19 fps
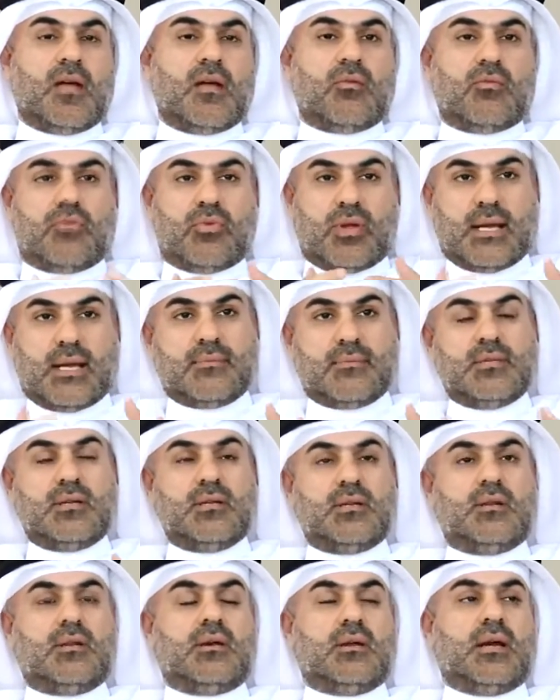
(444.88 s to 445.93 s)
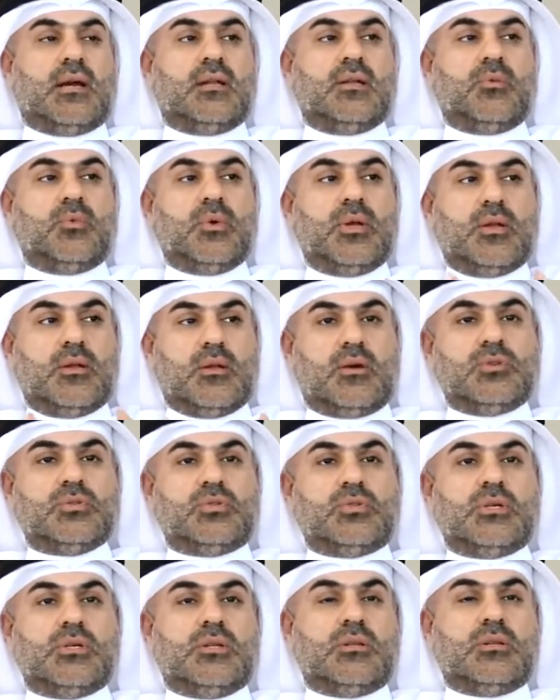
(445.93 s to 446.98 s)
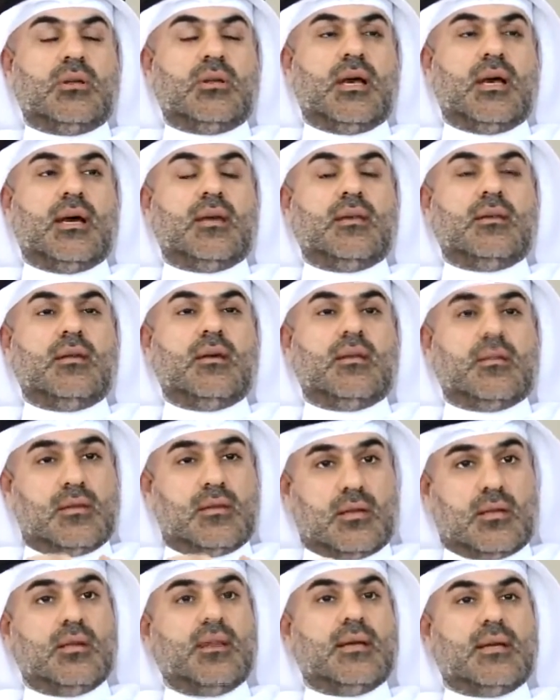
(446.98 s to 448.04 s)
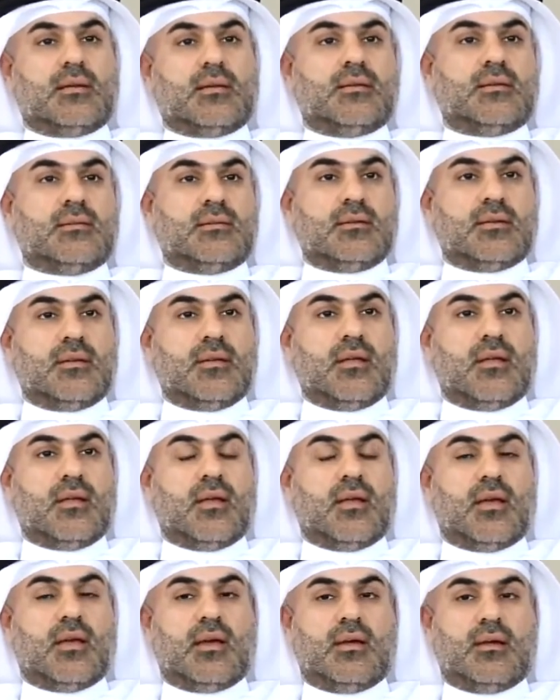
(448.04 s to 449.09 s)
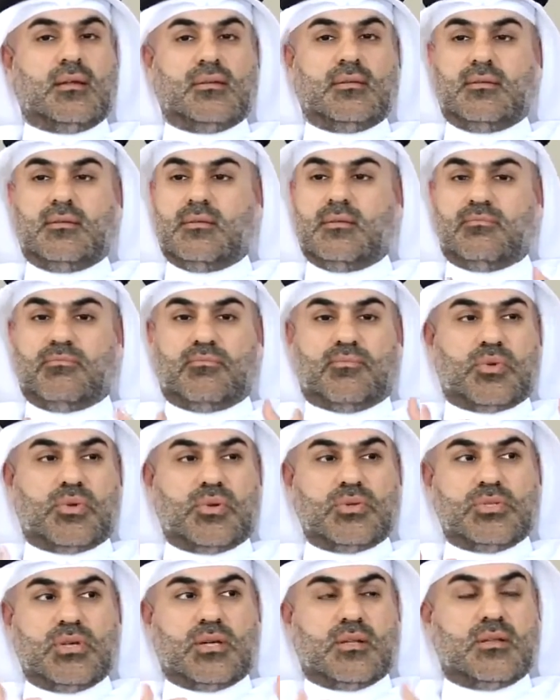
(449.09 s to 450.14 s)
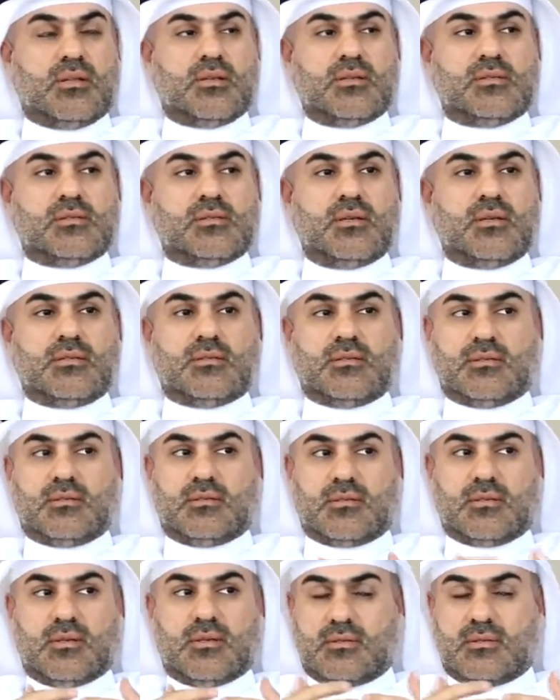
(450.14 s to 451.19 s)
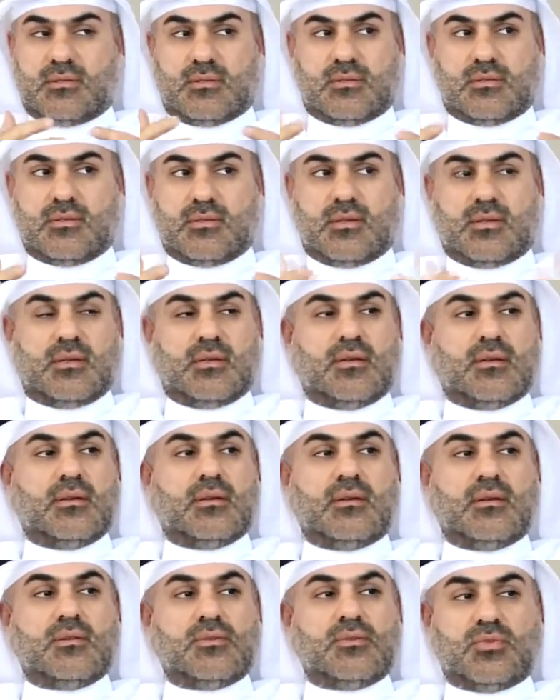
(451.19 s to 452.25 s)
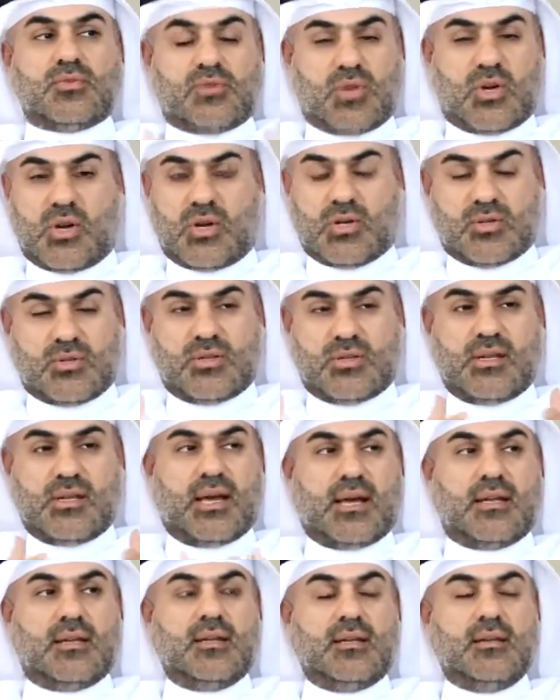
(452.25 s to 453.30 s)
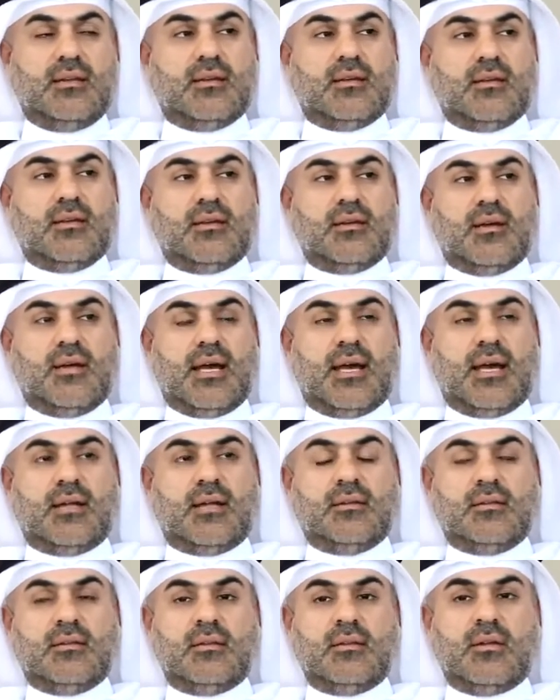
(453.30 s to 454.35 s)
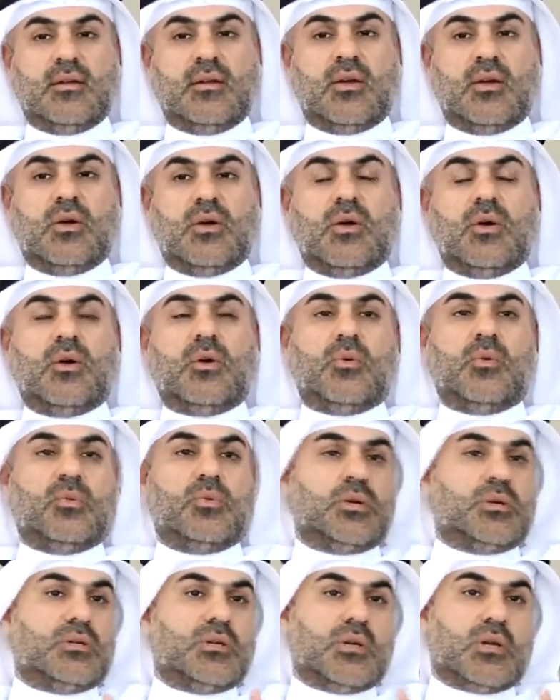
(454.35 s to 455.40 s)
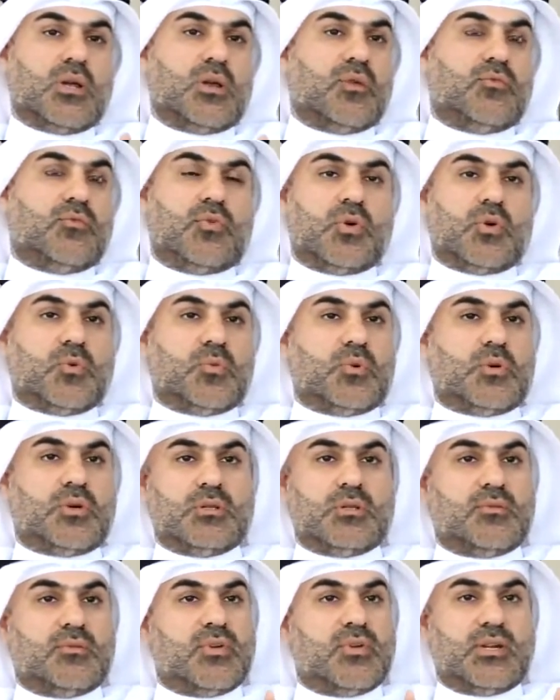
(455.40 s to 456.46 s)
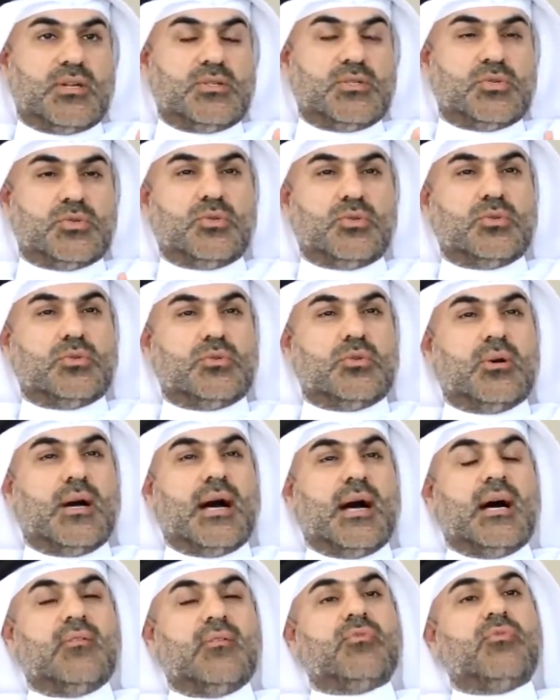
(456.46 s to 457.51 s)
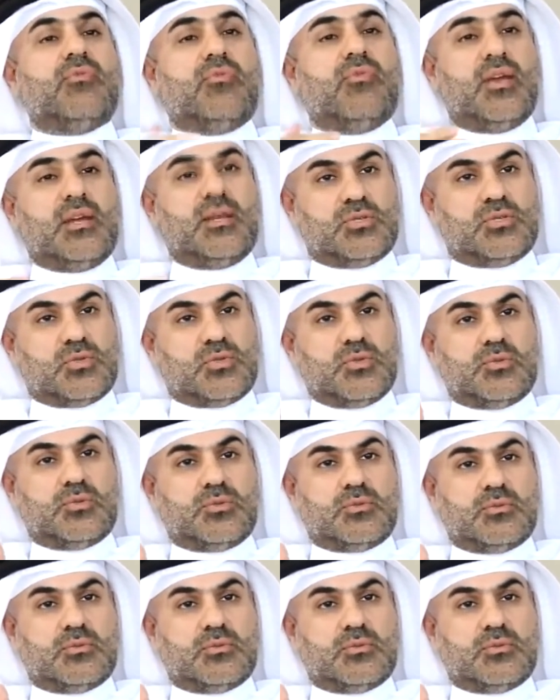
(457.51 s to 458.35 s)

Alhamdulillah, we launch it and it click, and project it's started, and we're looking forward very soon to have phase 2